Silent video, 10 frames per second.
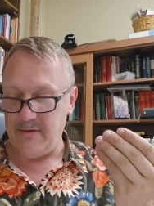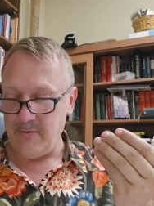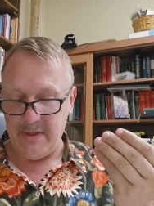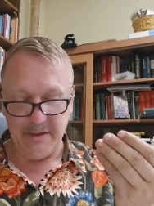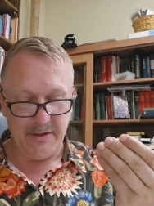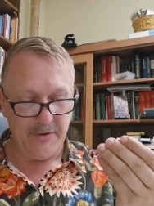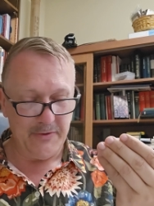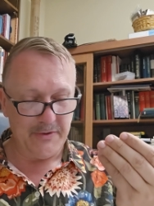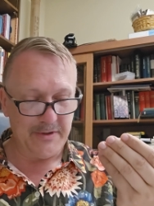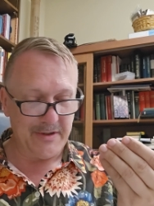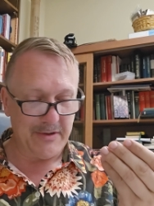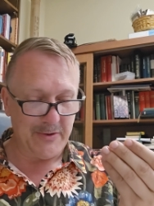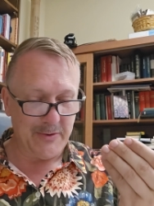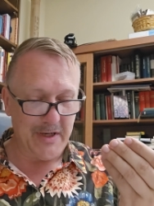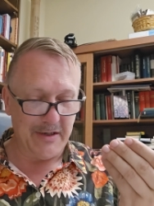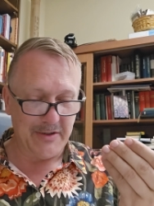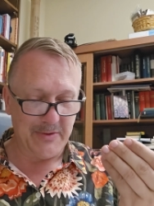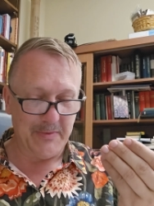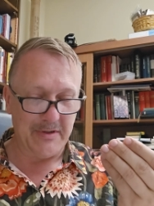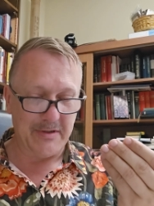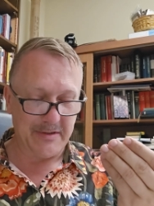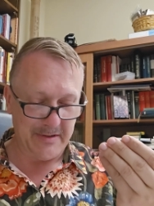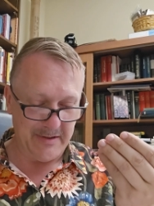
the way it's used in the New Testament,